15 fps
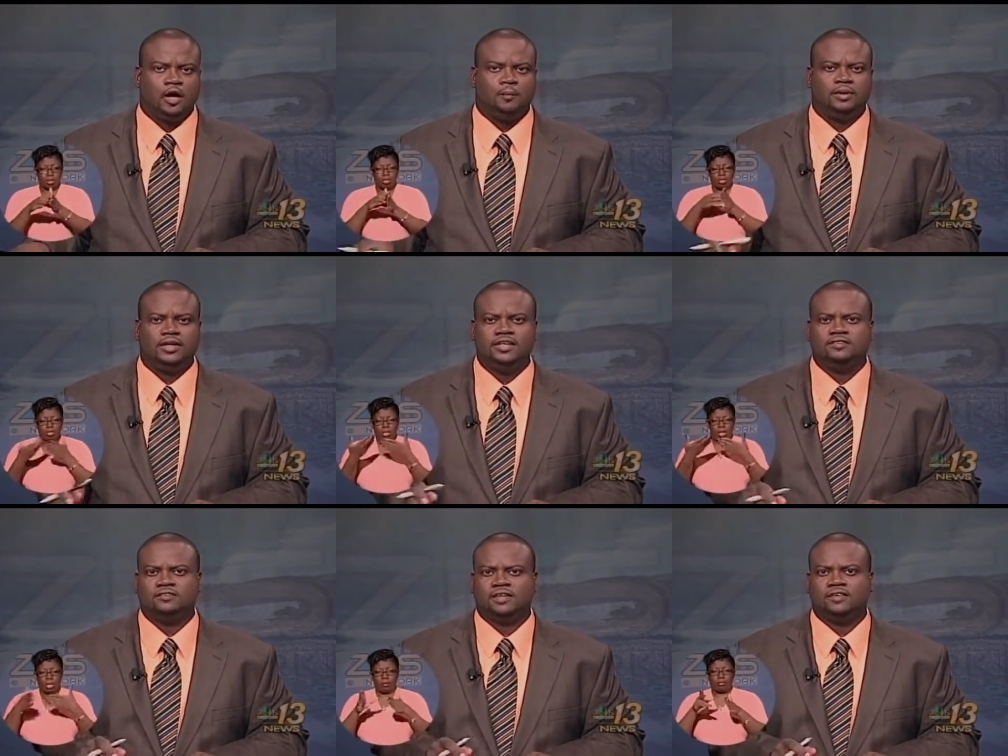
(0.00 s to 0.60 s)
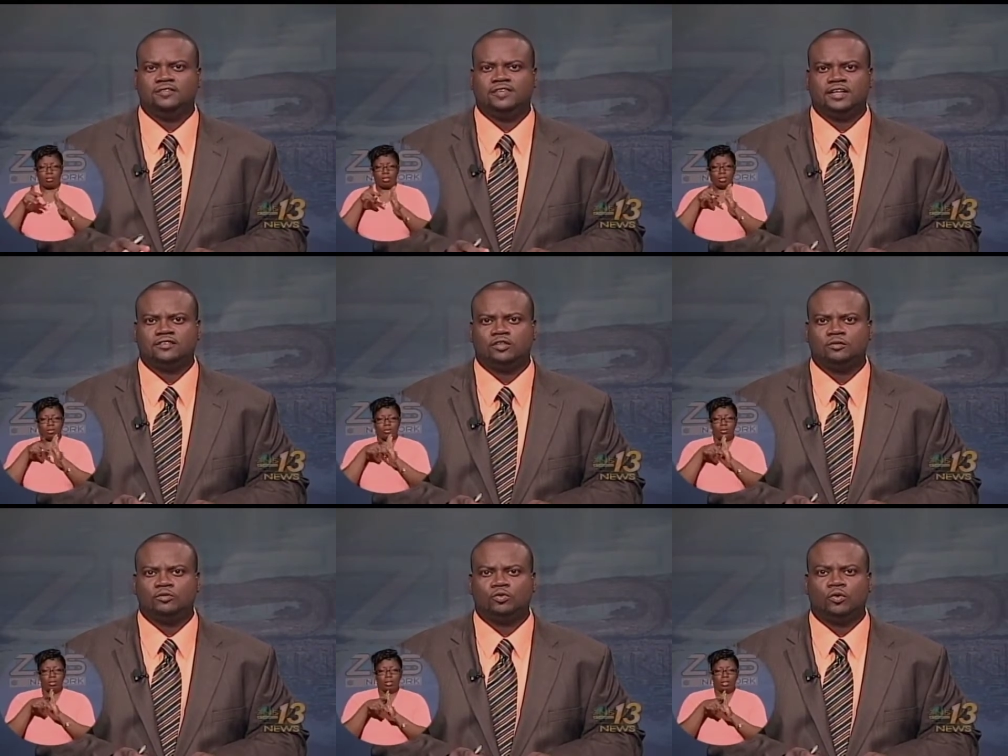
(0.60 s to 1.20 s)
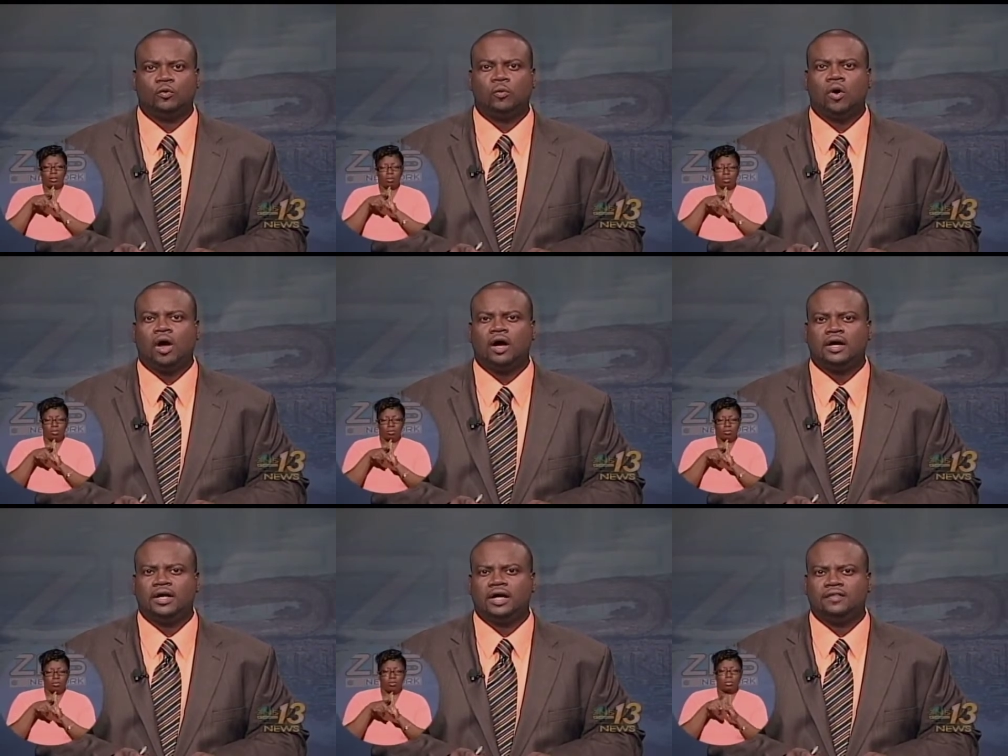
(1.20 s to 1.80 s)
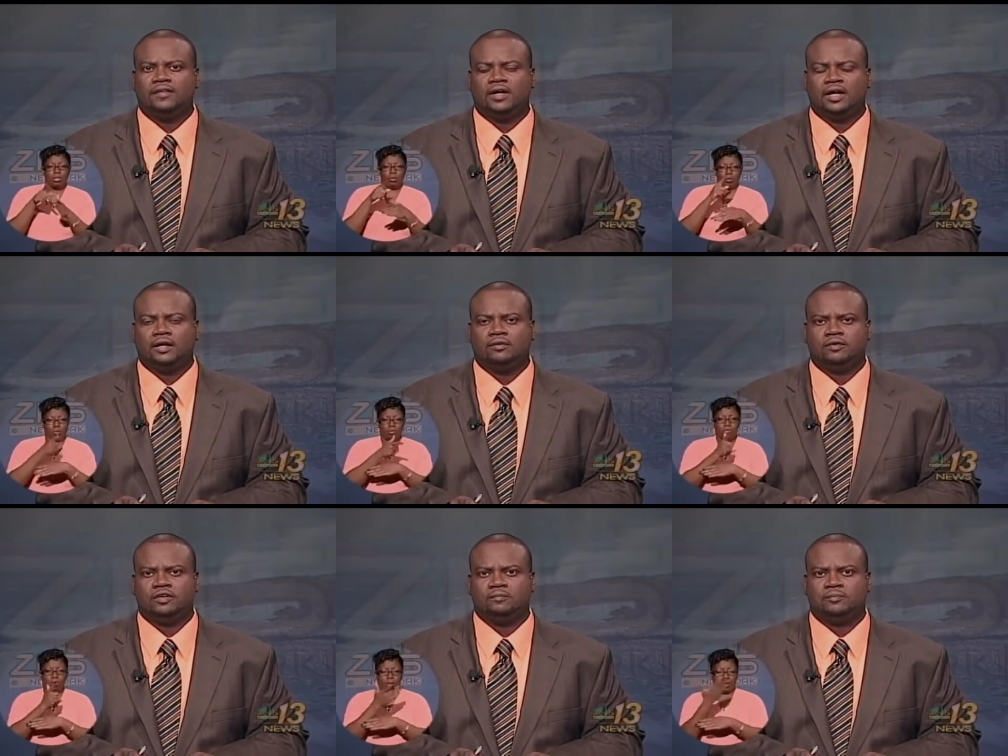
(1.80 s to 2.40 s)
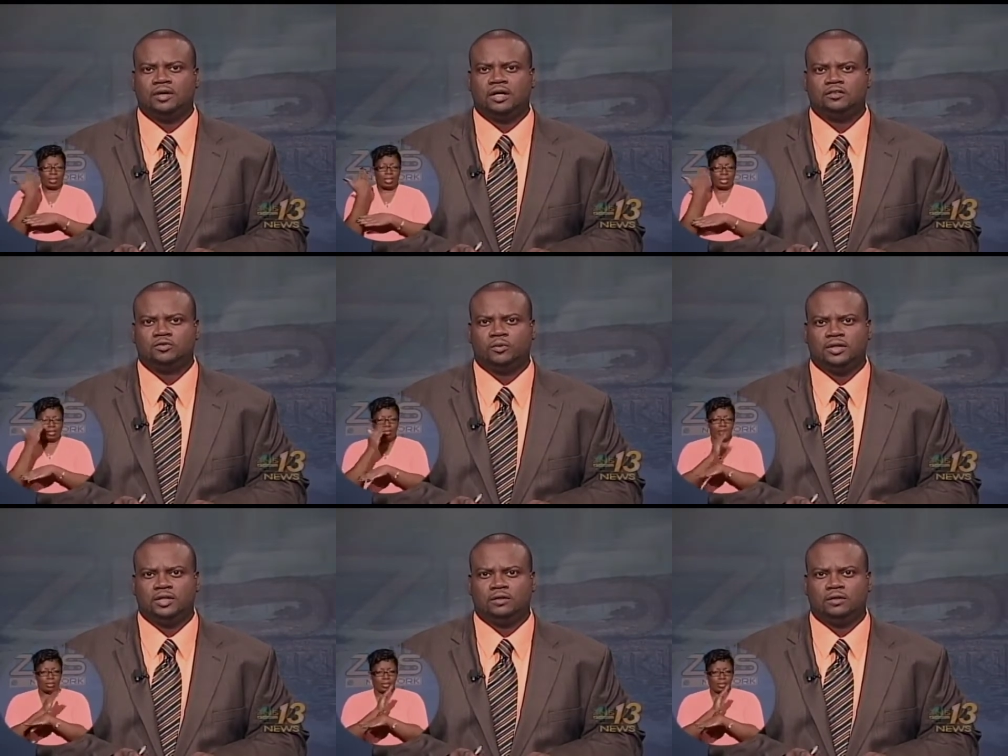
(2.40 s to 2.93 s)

Police say the victims were walking in the area of Bar 20